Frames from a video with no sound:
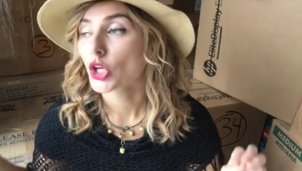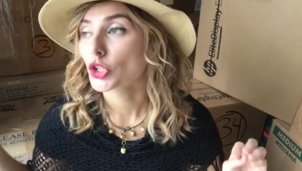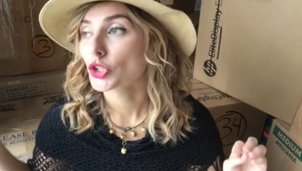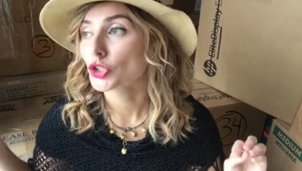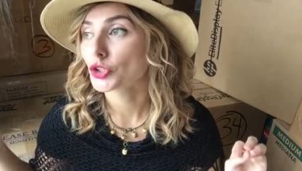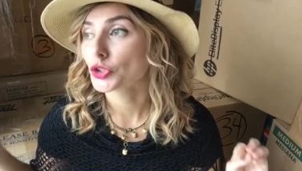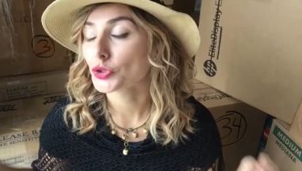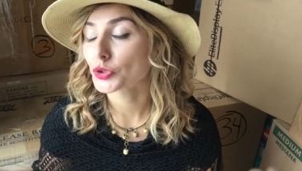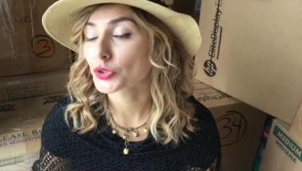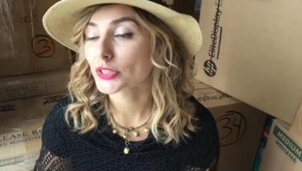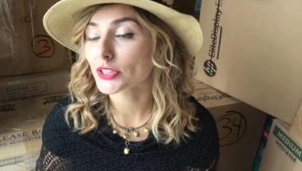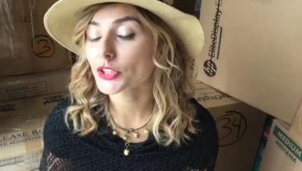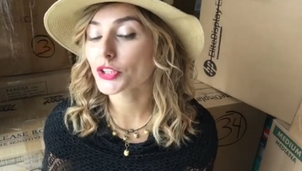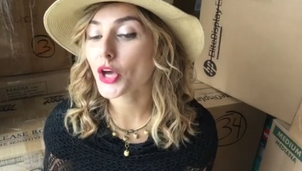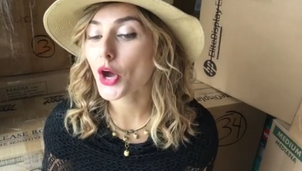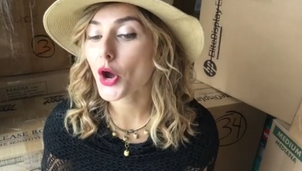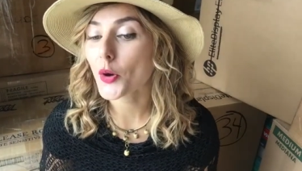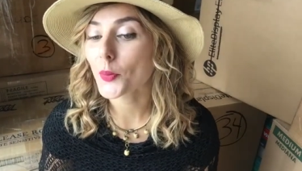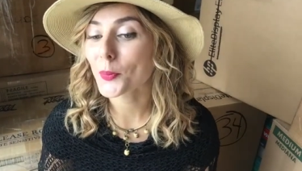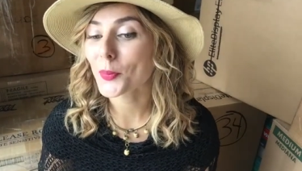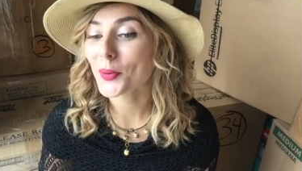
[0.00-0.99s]
Use a
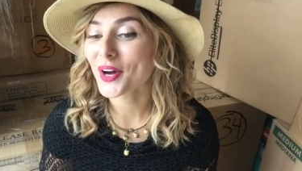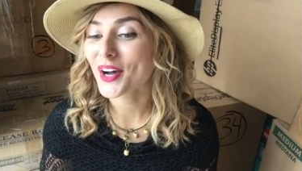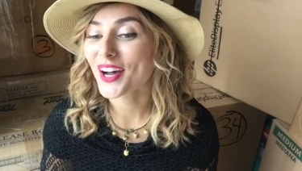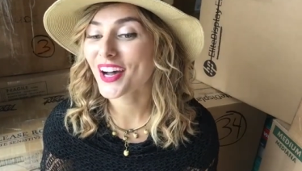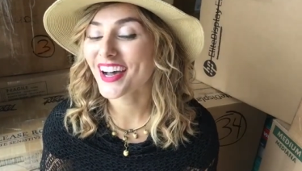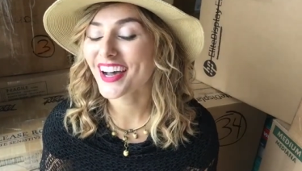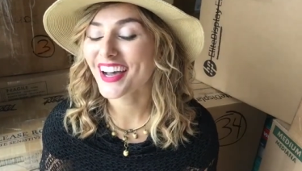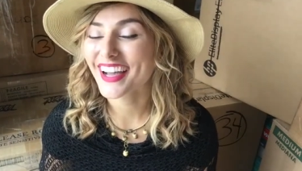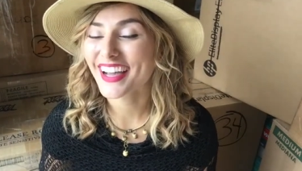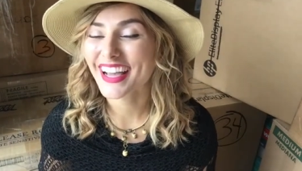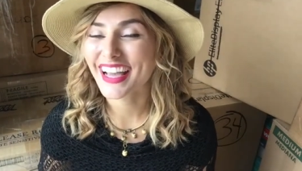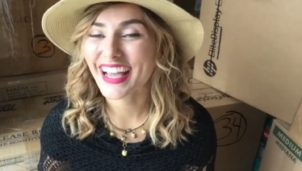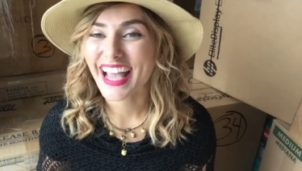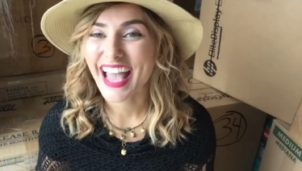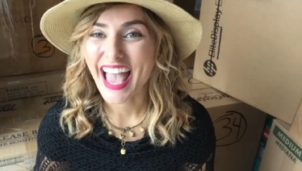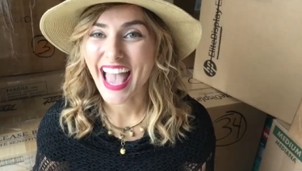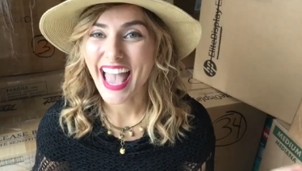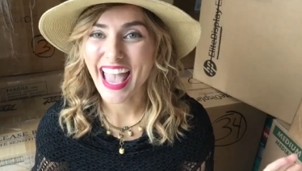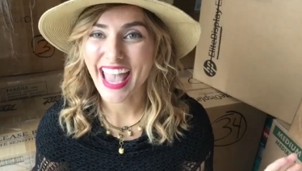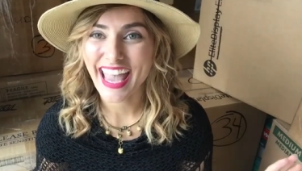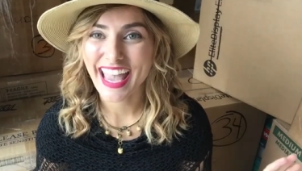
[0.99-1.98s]
notebook,
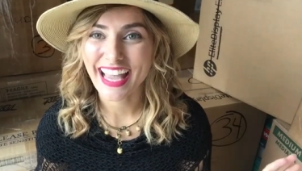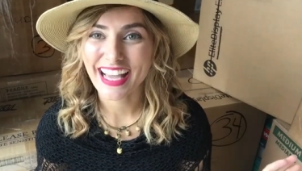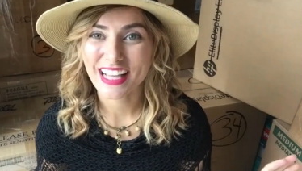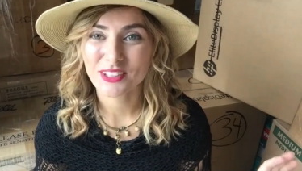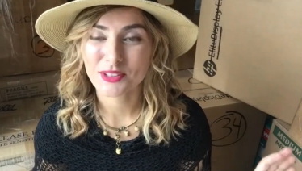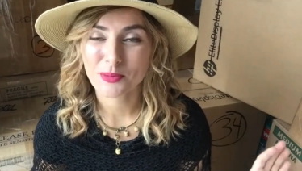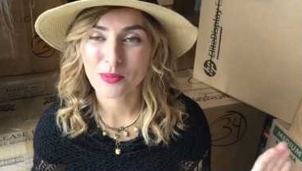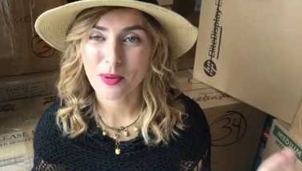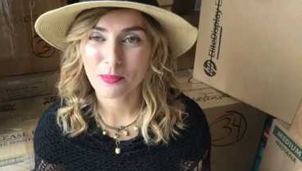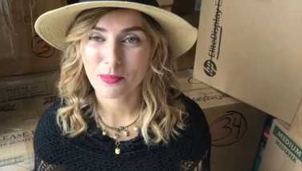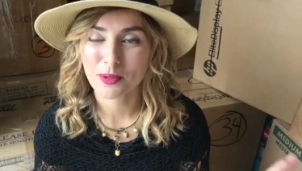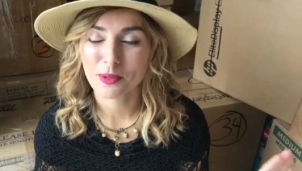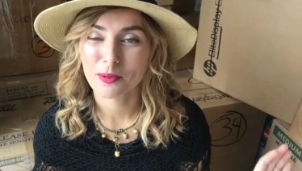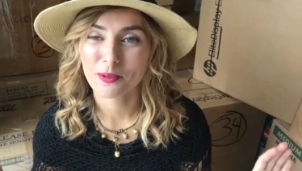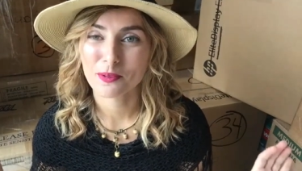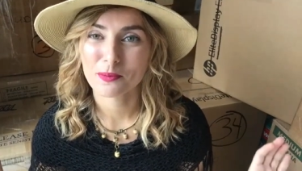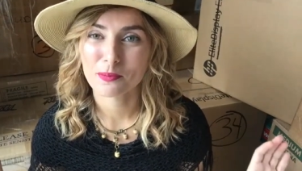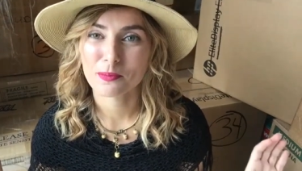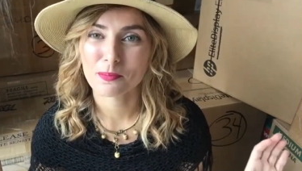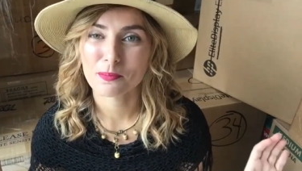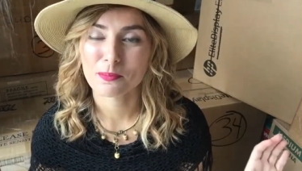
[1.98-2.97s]
and
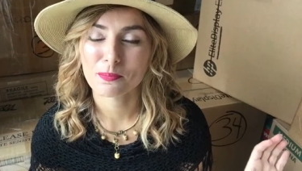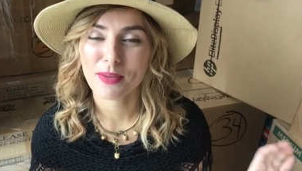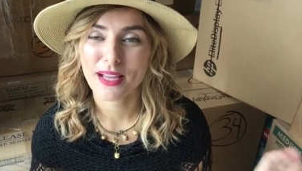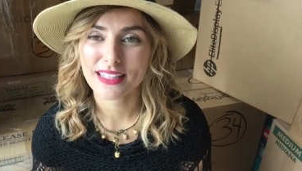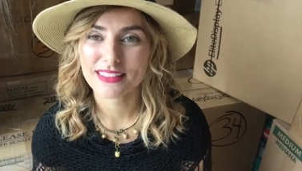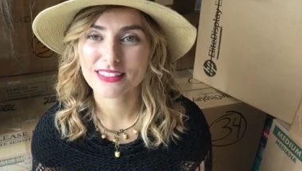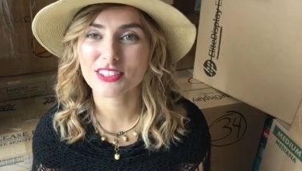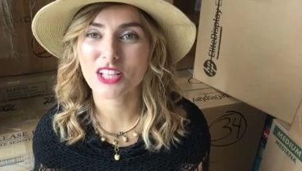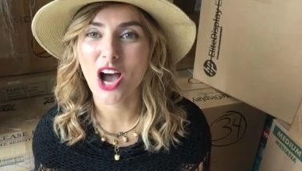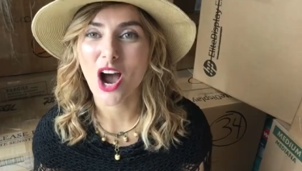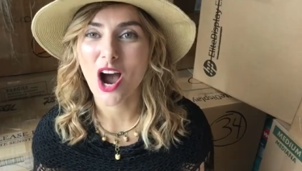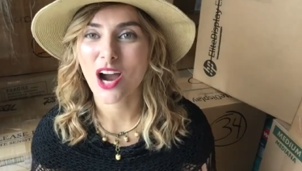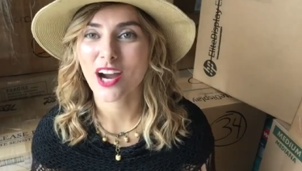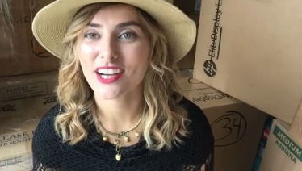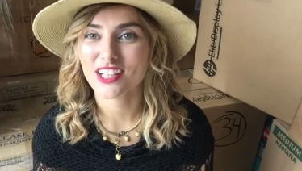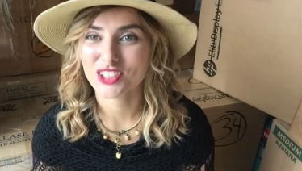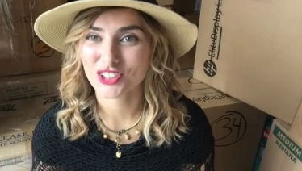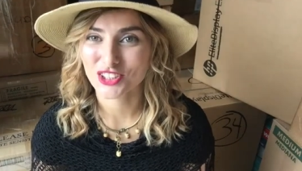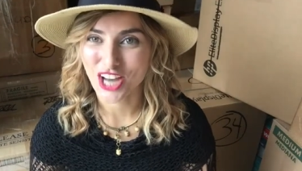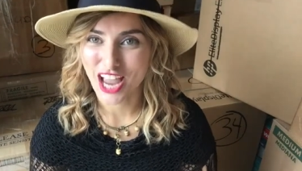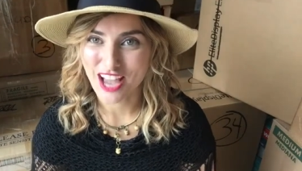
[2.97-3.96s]
remember, pets
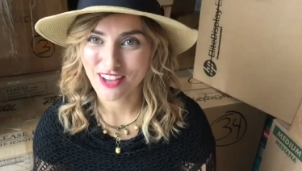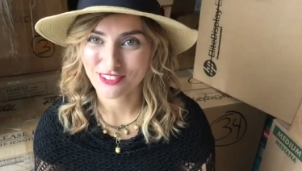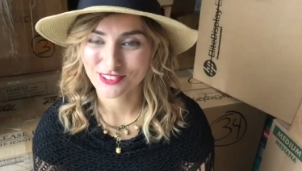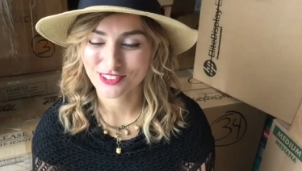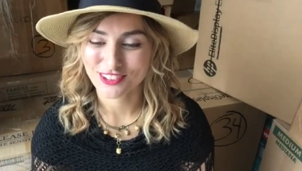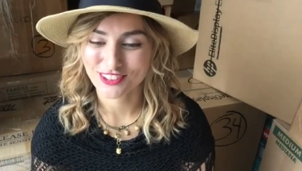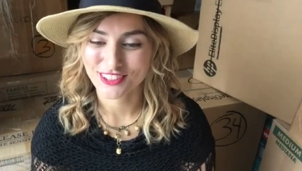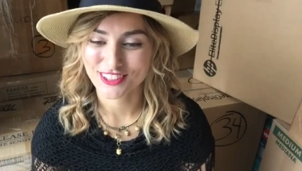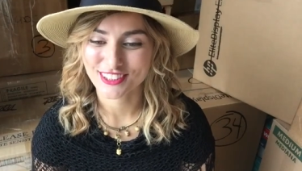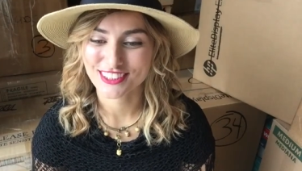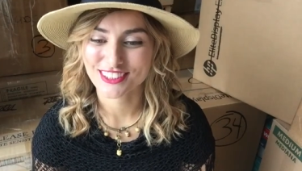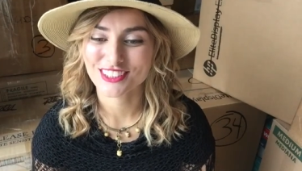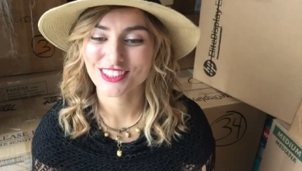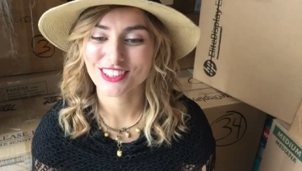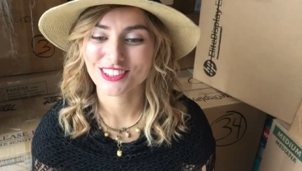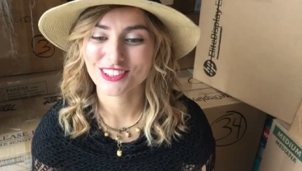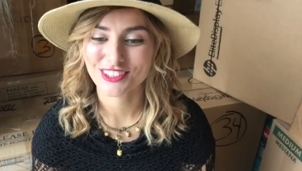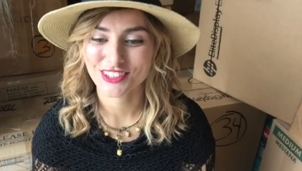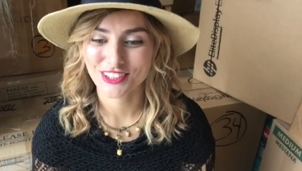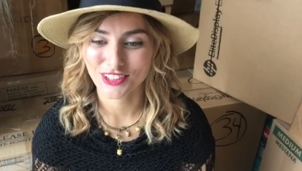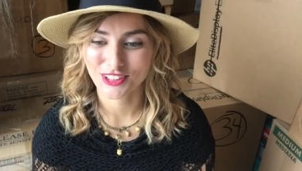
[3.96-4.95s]
are travelers
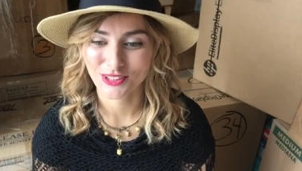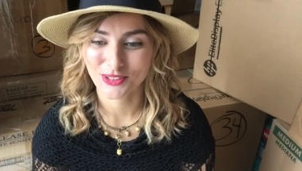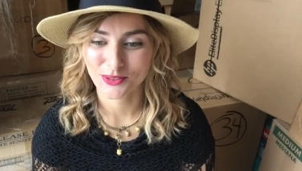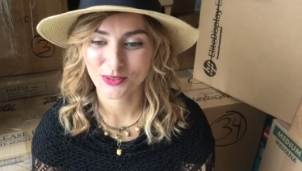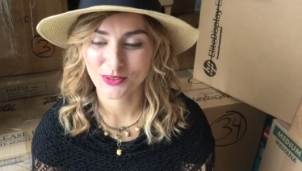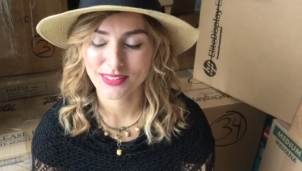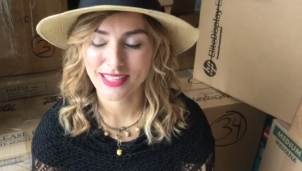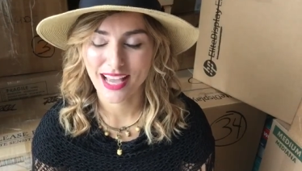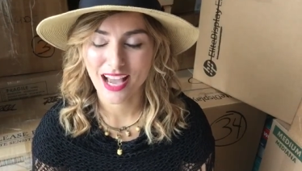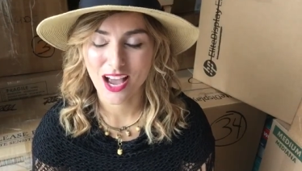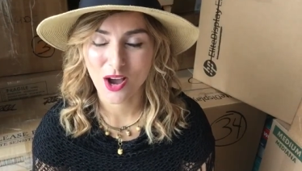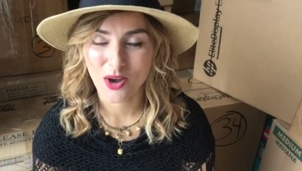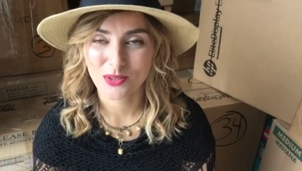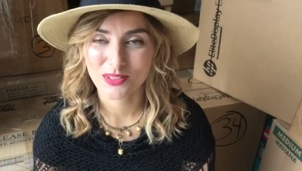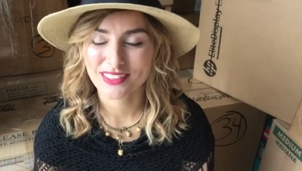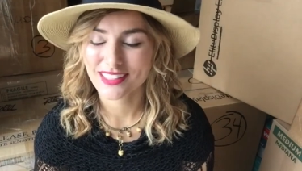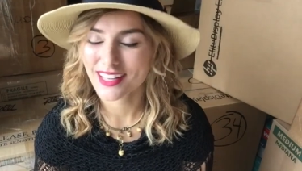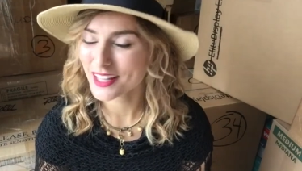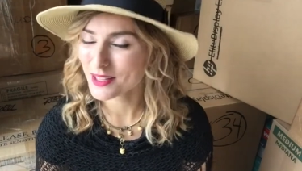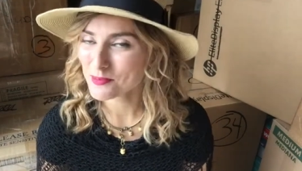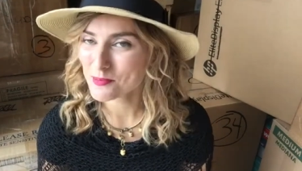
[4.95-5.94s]
too. Now,
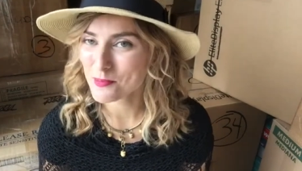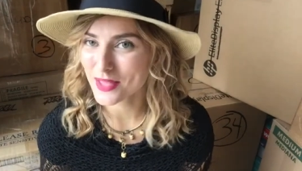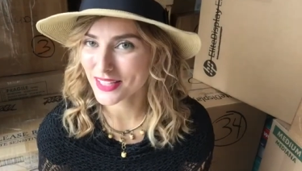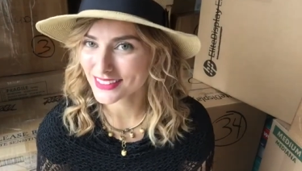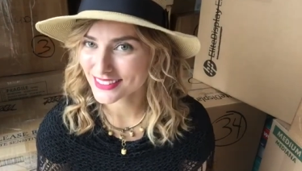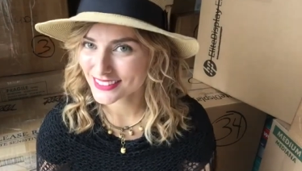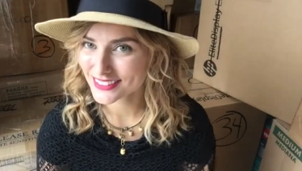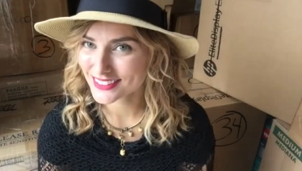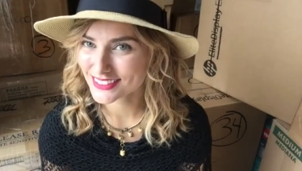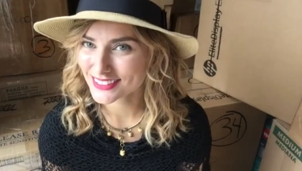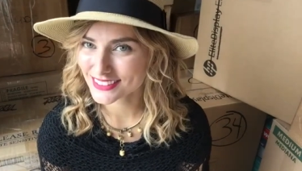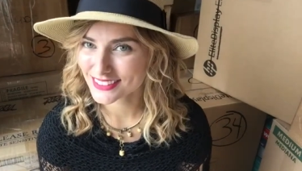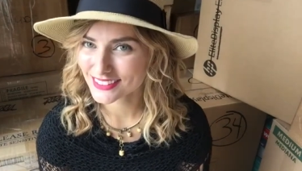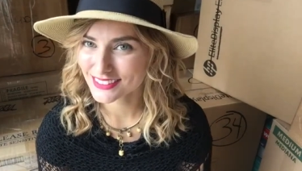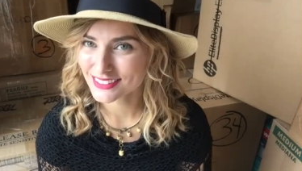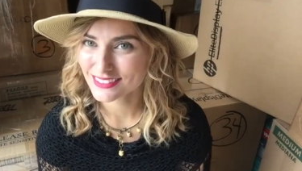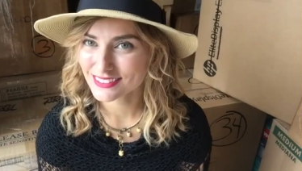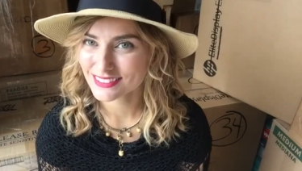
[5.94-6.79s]
did I miss